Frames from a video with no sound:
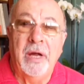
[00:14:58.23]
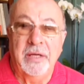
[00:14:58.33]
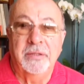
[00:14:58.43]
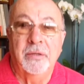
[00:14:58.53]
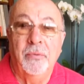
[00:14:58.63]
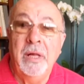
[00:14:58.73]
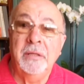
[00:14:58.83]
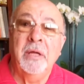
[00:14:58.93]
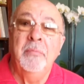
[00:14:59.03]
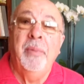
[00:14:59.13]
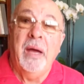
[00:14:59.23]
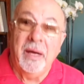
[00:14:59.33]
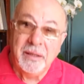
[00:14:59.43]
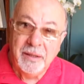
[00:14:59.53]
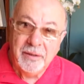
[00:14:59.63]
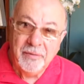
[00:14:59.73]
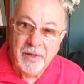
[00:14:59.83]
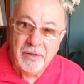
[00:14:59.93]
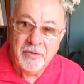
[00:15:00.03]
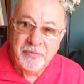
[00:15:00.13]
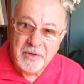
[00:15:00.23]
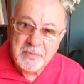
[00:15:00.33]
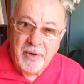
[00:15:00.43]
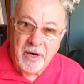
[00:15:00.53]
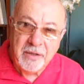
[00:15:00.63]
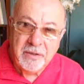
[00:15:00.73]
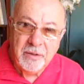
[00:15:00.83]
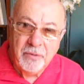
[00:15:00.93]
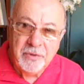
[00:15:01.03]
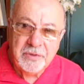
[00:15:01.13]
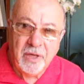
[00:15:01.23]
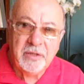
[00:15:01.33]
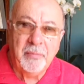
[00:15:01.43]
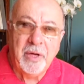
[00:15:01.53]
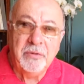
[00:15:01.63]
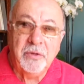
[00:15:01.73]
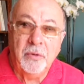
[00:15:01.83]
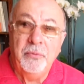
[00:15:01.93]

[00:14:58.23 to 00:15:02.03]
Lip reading: right, welcome back. In the first part, we talked about the